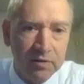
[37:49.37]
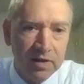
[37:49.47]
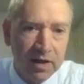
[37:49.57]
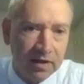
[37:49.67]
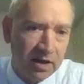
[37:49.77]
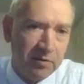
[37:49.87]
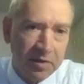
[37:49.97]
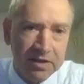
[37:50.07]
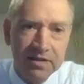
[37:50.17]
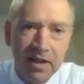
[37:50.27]
And that kind of
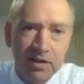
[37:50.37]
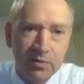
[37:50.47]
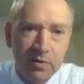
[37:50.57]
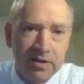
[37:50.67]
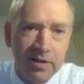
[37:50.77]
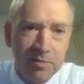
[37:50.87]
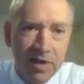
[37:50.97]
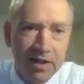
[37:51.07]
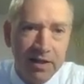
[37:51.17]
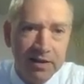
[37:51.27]
makes sense, right? That
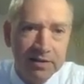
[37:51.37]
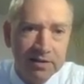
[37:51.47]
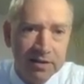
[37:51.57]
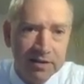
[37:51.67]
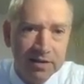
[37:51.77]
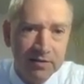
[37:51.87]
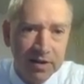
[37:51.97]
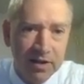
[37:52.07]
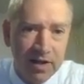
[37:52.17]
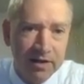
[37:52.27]
mining is giving
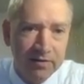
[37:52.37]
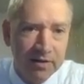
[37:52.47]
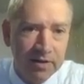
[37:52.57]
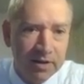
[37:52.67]
a lot of